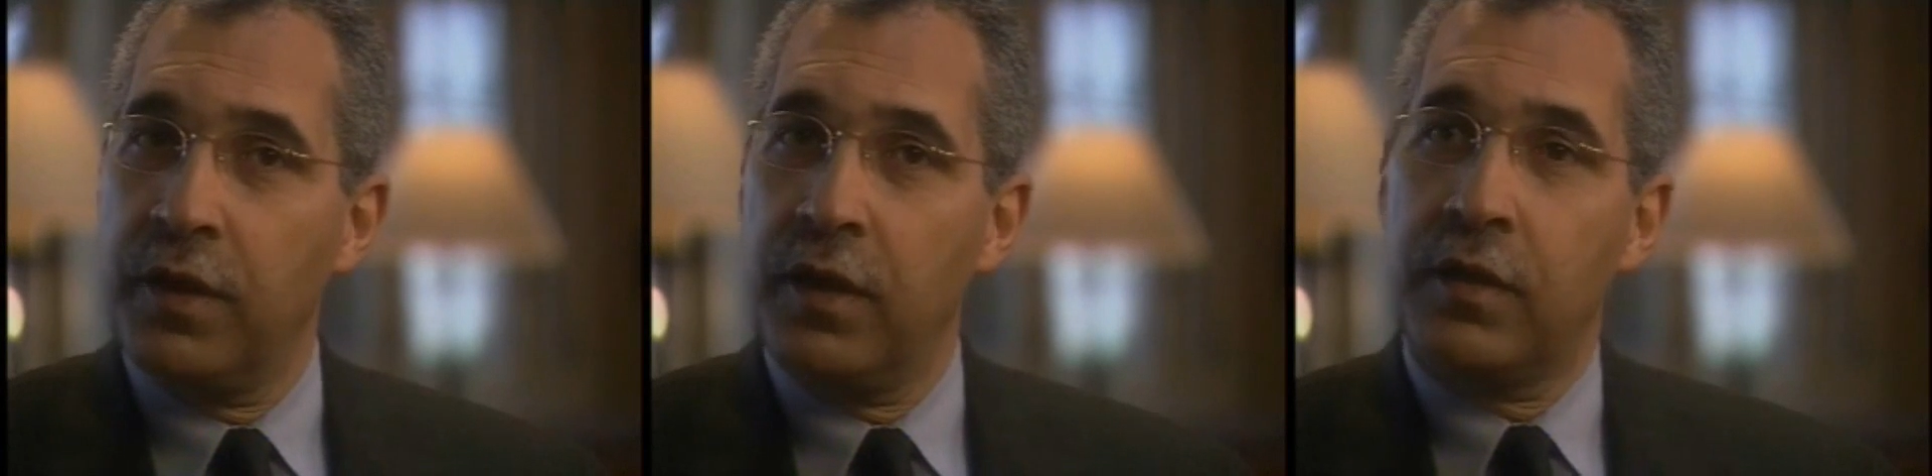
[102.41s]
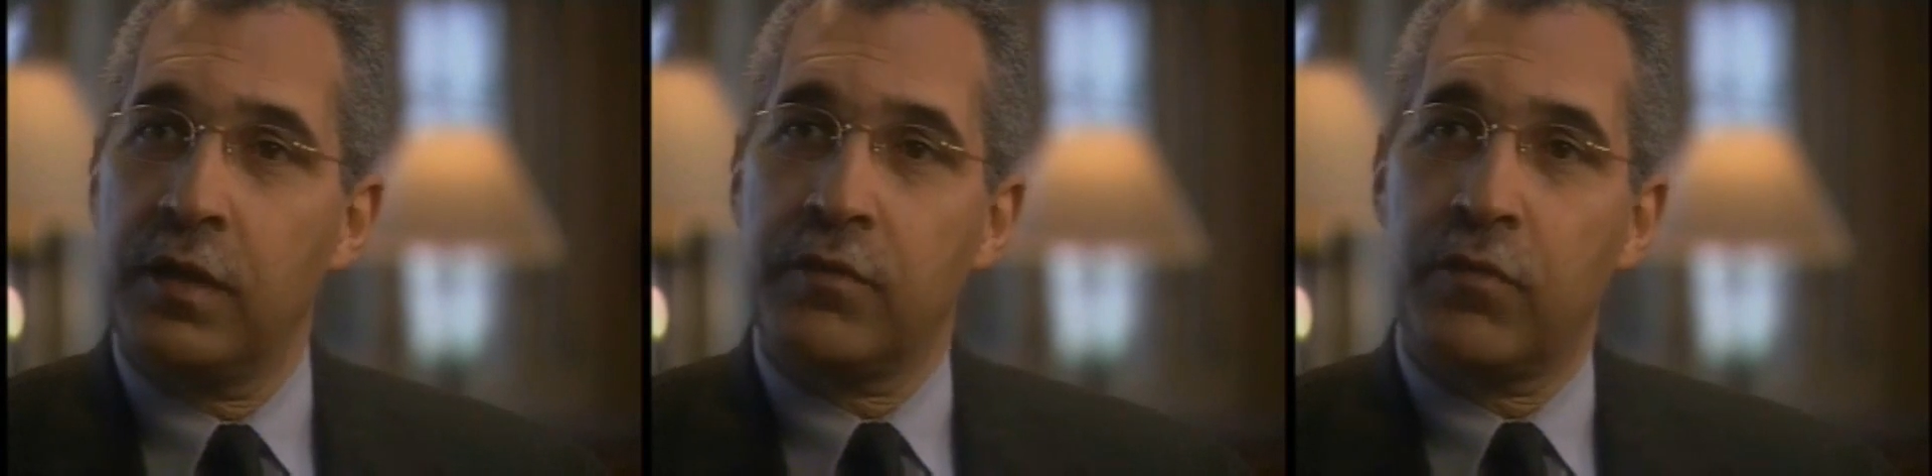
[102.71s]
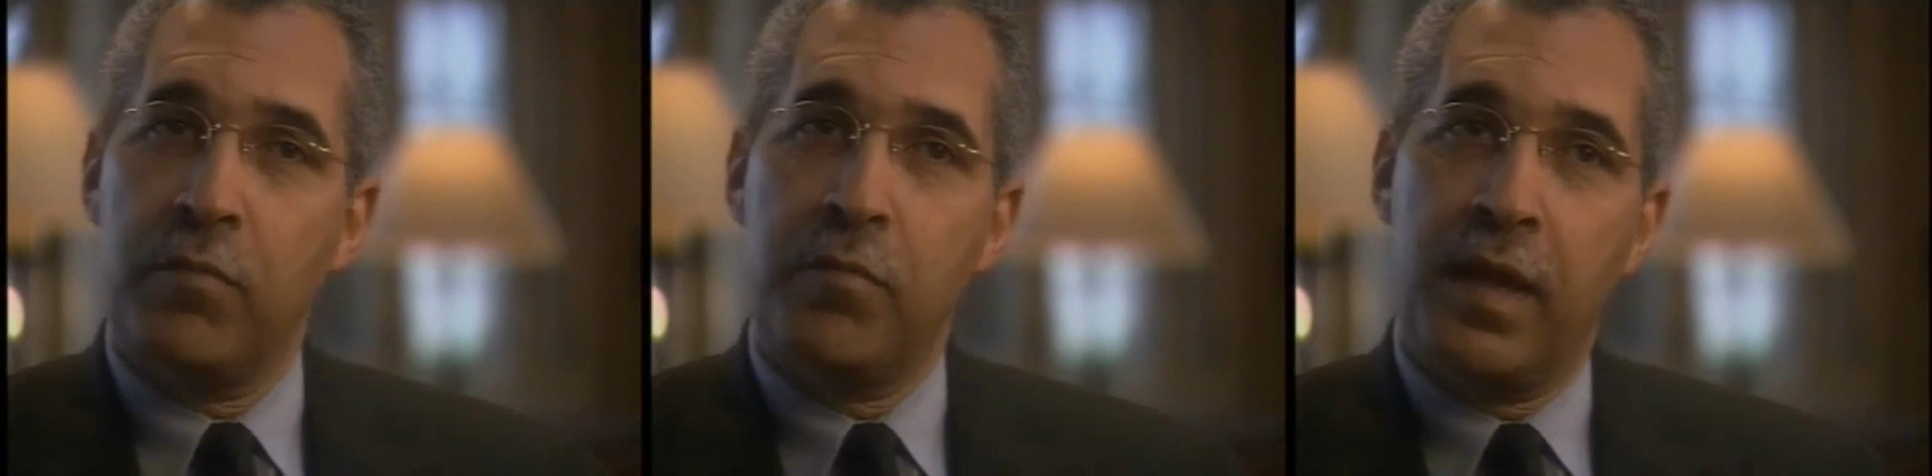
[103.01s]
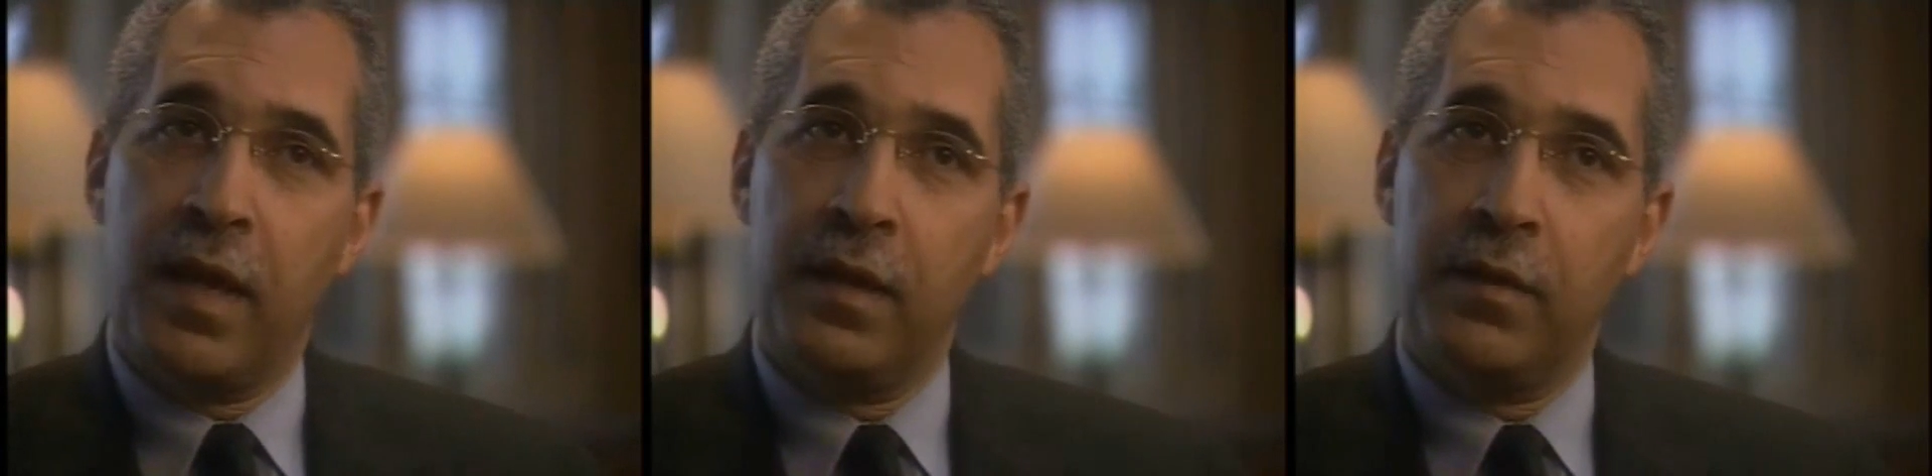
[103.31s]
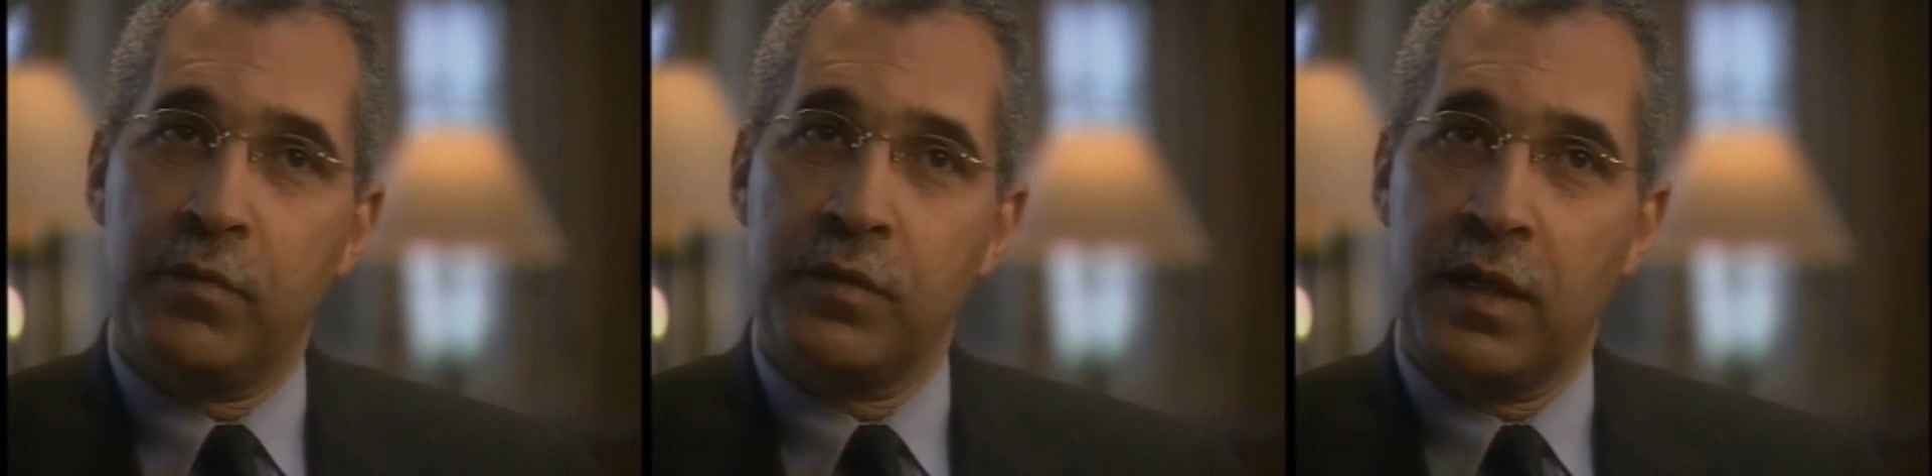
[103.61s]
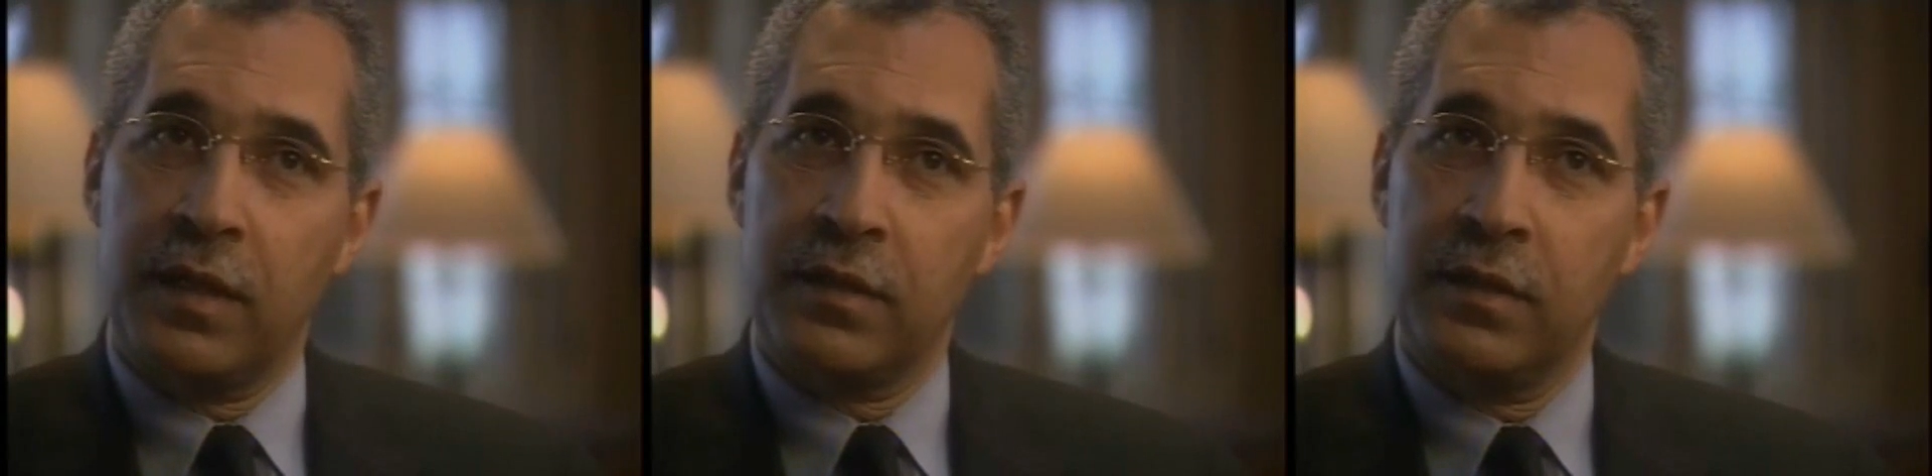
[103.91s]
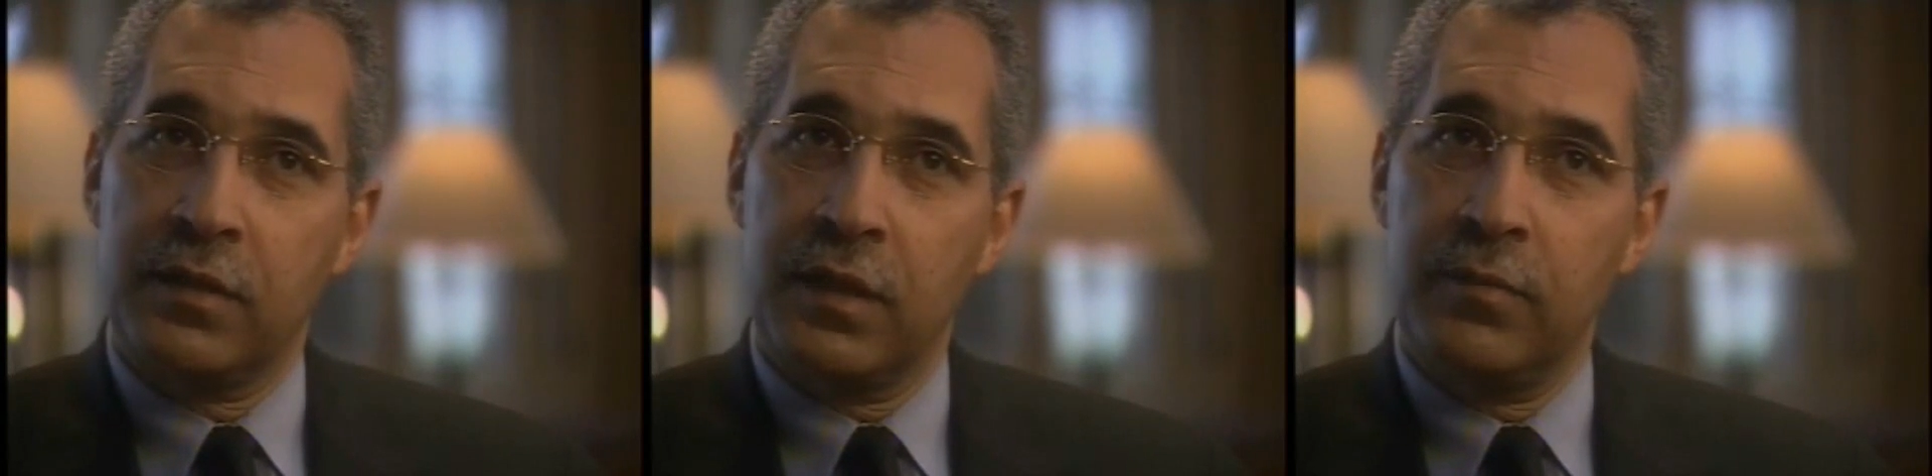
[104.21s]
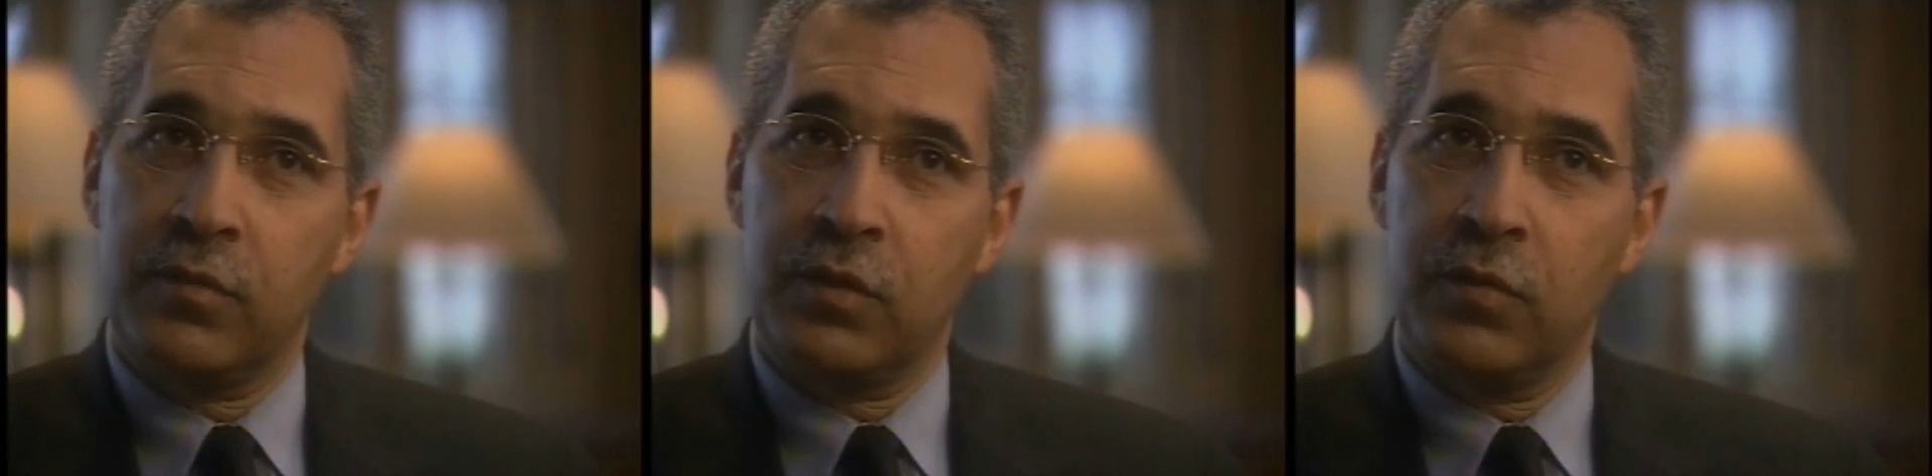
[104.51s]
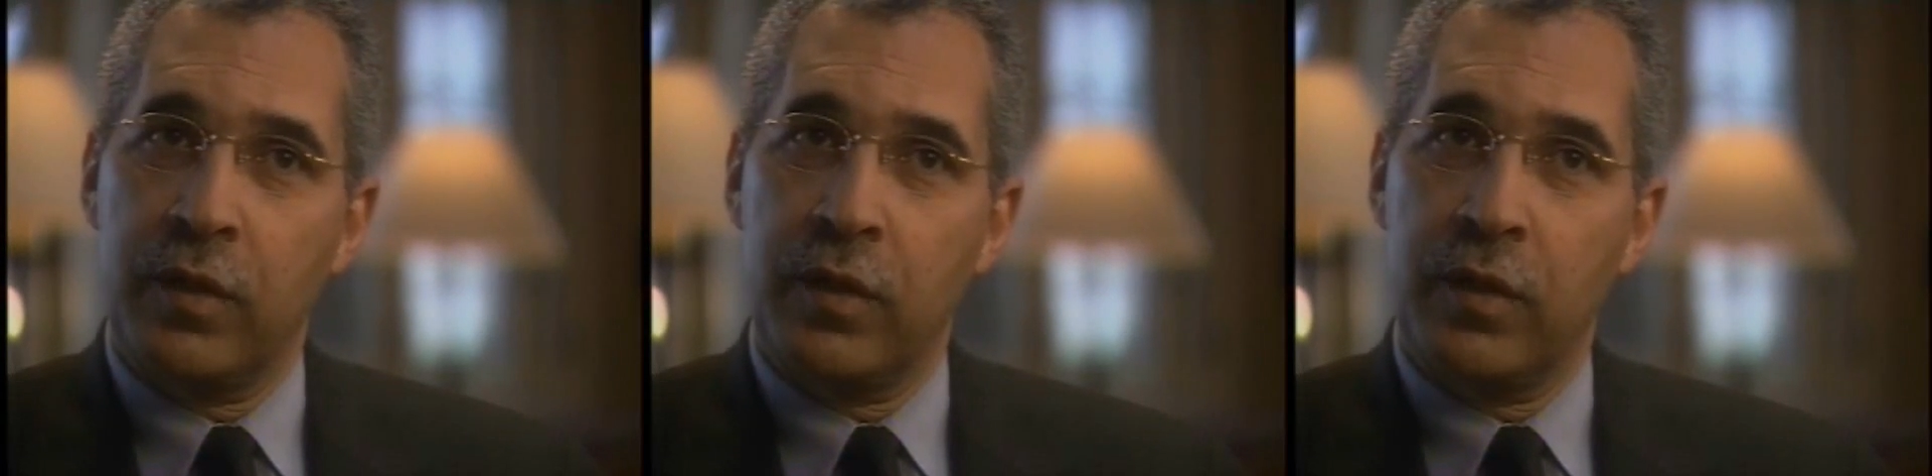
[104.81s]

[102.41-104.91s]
than it does for a man in precisely the same